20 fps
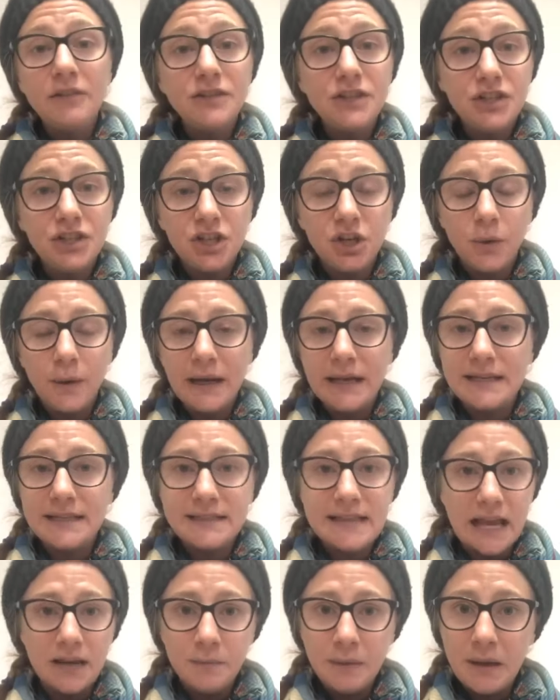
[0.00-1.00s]
to do is
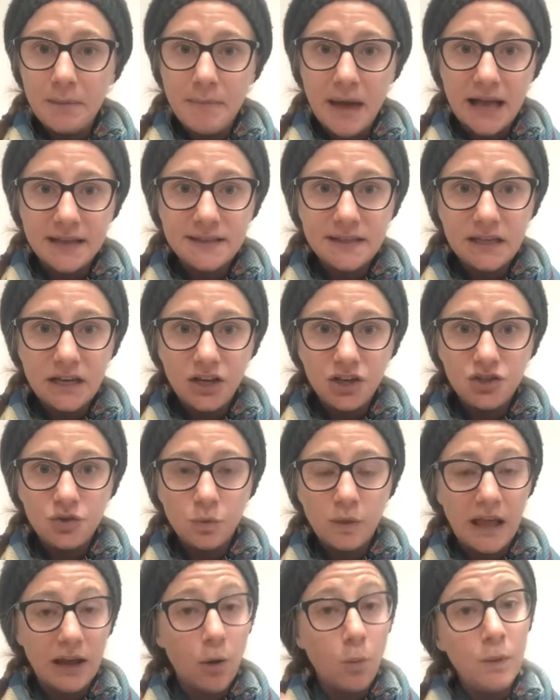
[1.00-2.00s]
send me a message,
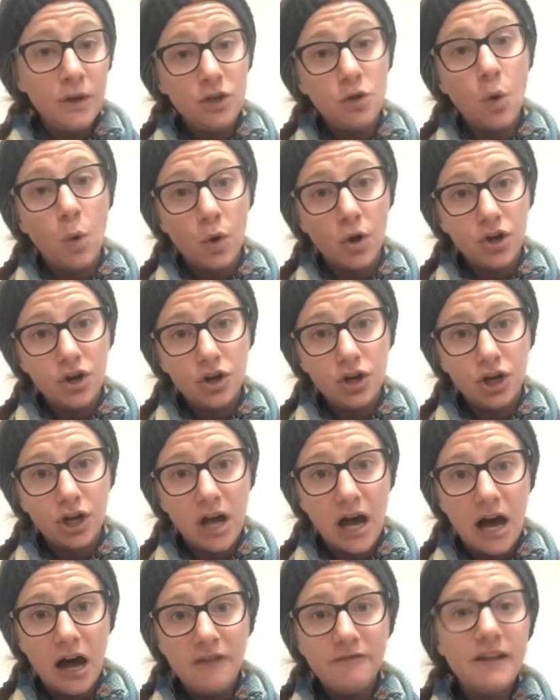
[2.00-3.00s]
like when you order your
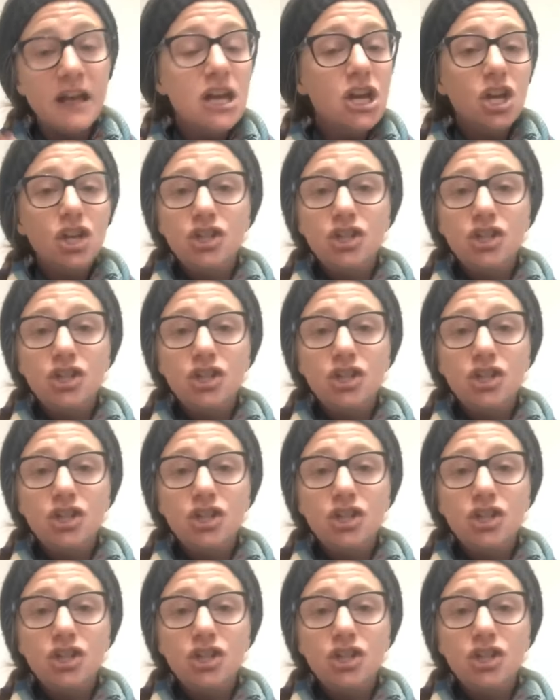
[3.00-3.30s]
cuff,